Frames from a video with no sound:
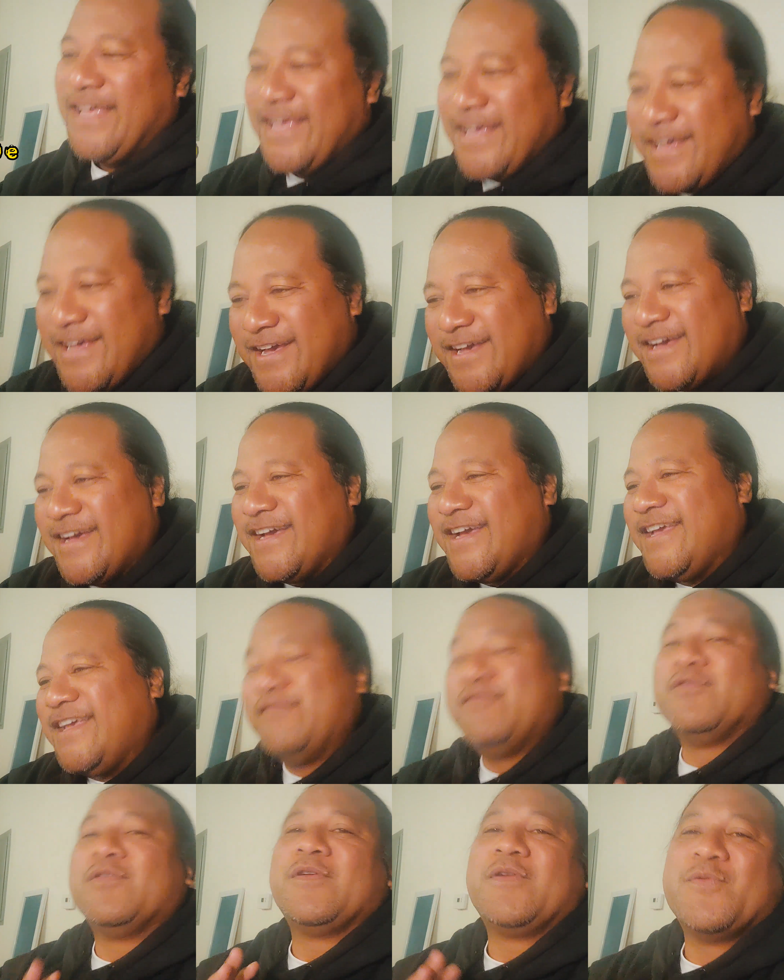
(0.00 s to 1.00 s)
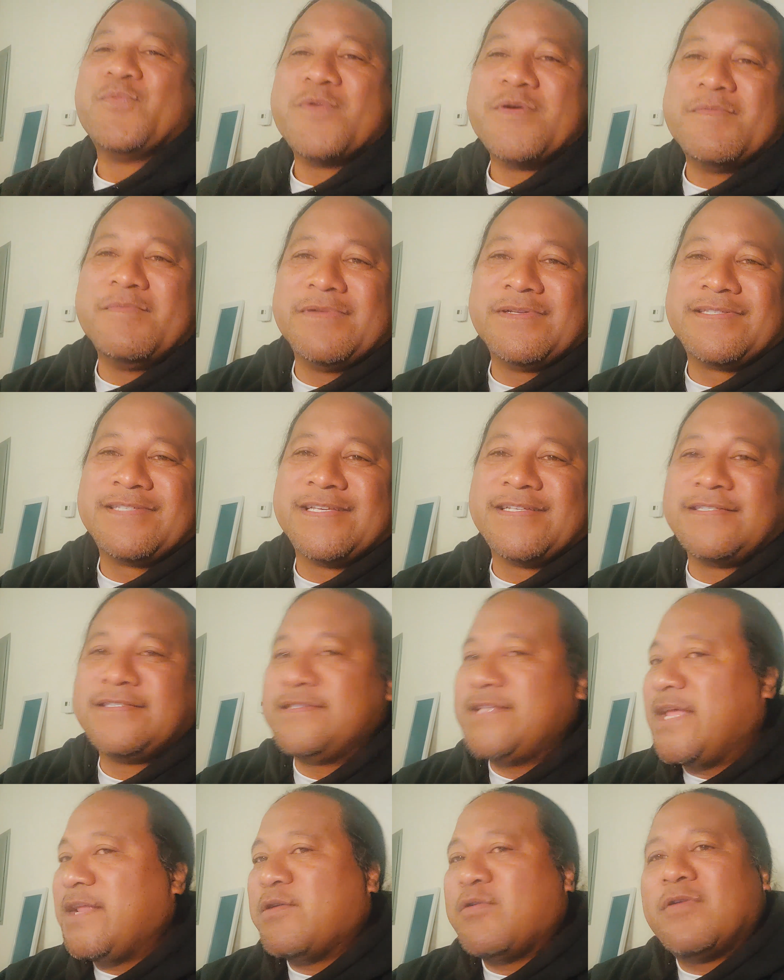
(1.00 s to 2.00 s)
Even though the woman says
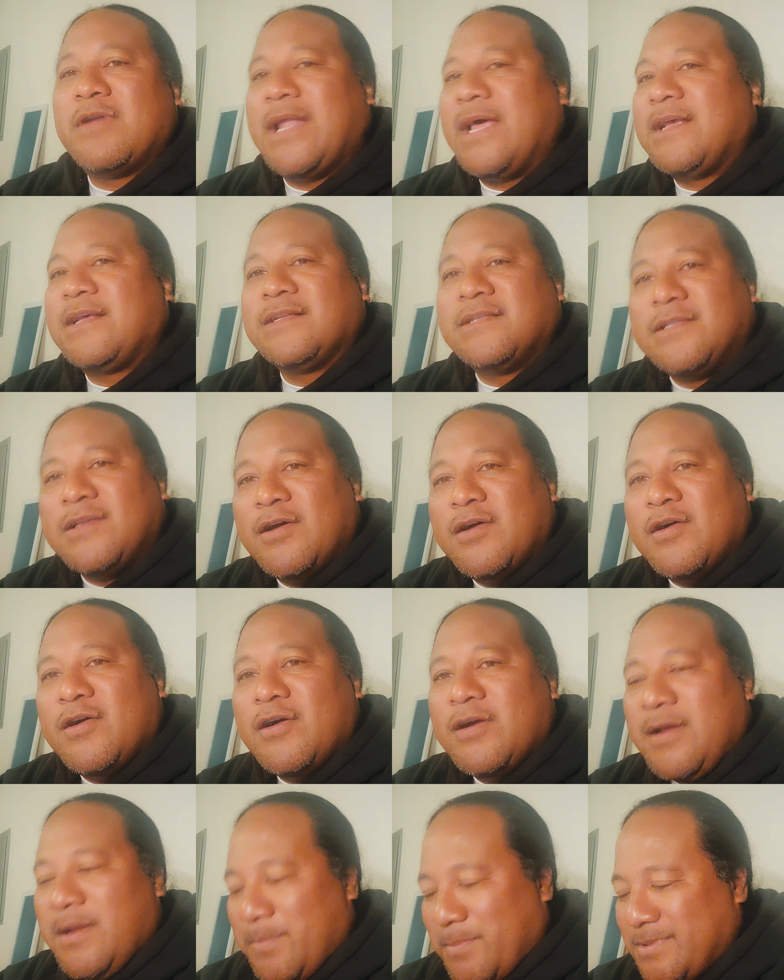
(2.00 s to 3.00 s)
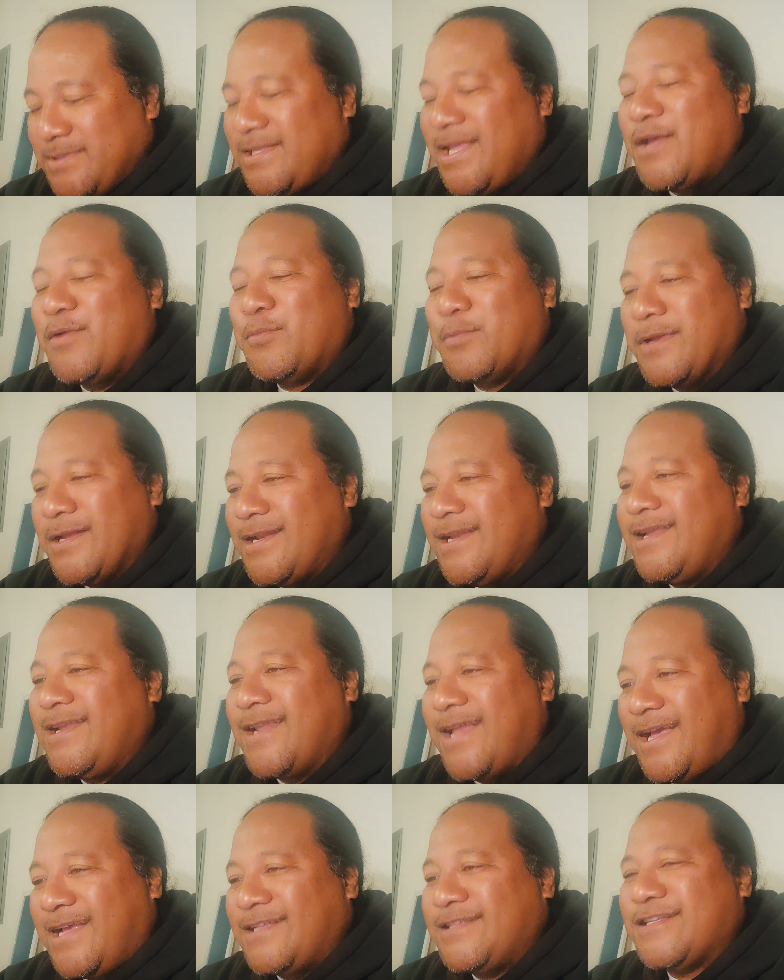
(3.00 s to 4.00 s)
they don't like a dog, but they really
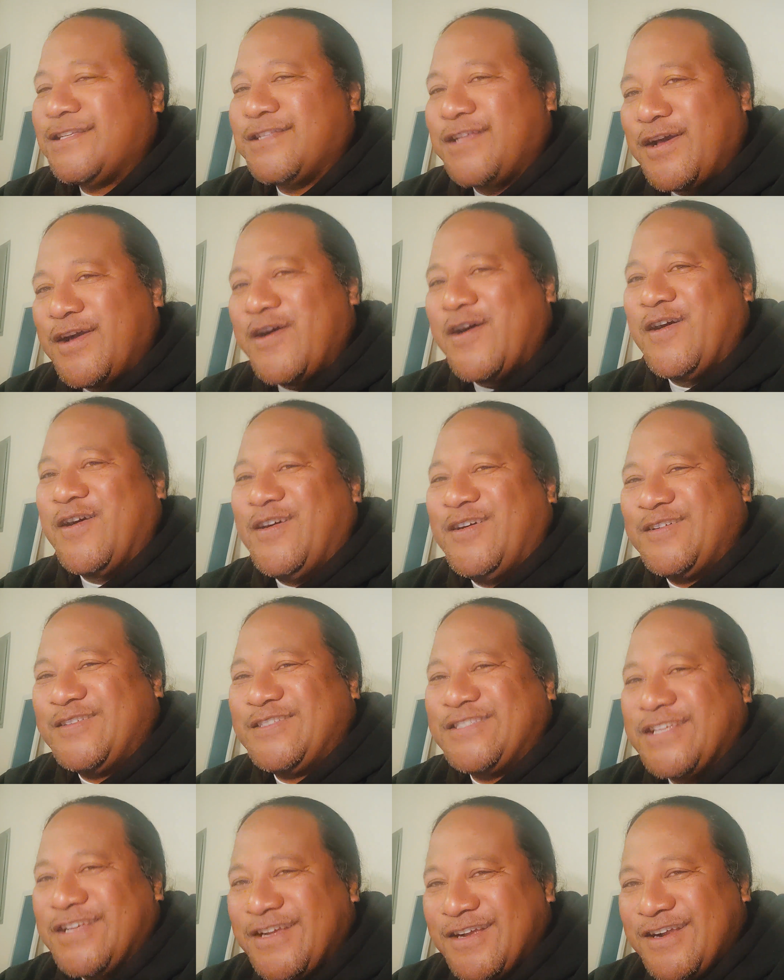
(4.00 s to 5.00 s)
like the dogs.